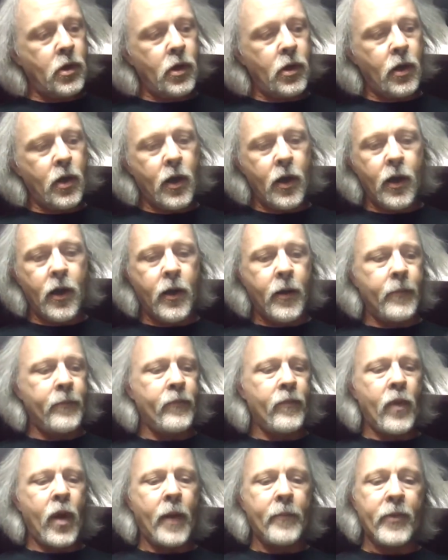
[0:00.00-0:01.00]
I'm
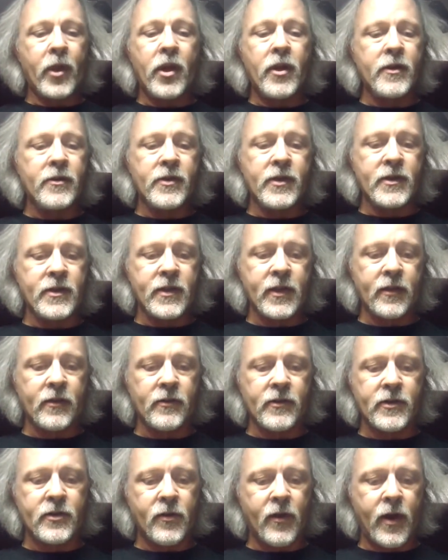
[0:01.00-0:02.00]
going to use a single
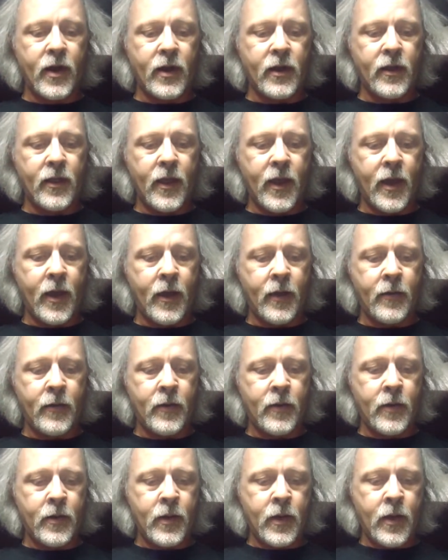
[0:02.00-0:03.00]
strand of that.
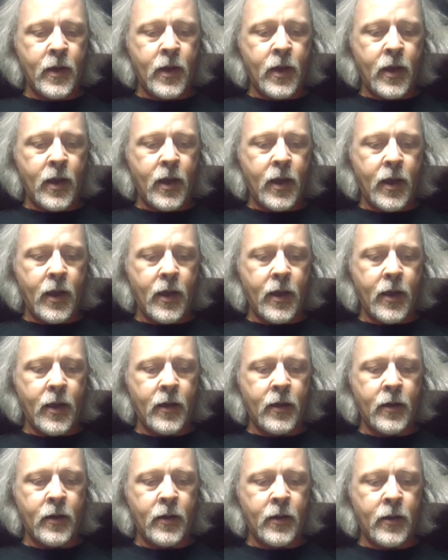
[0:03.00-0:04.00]

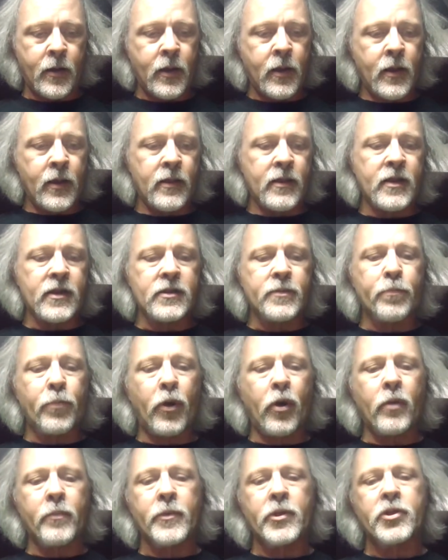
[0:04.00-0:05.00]
And this
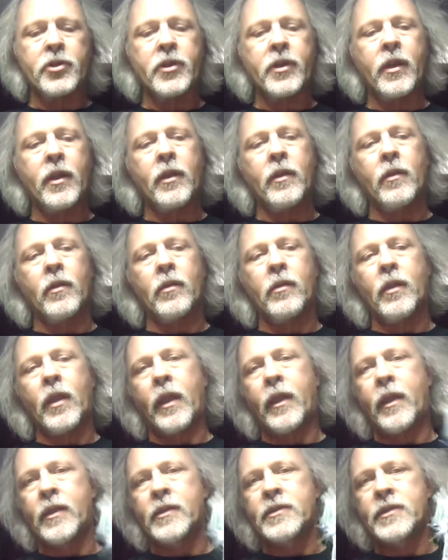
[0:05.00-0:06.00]
Palmer Chenille,
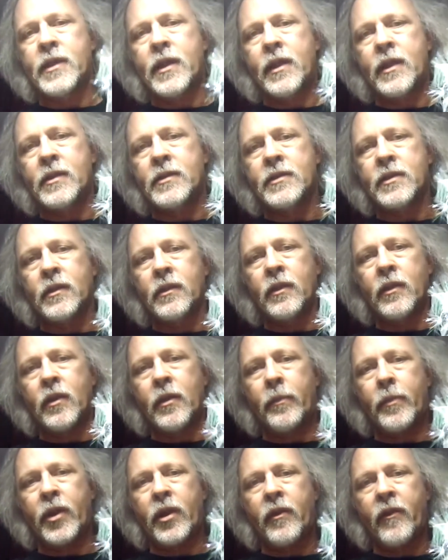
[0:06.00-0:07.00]
like I say, is a little
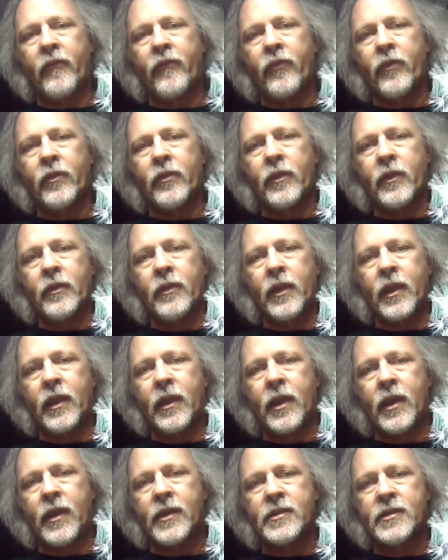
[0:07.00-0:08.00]
bit different than the
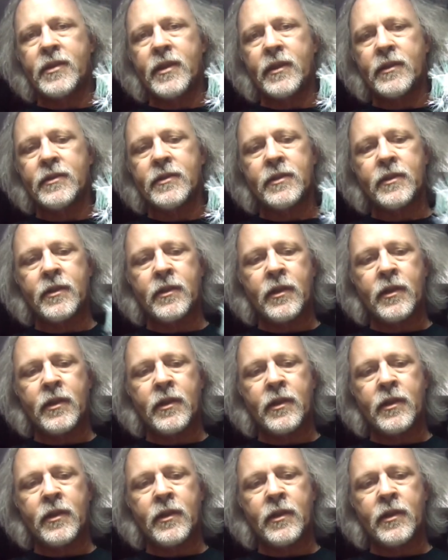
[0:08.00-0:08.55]
Estaz.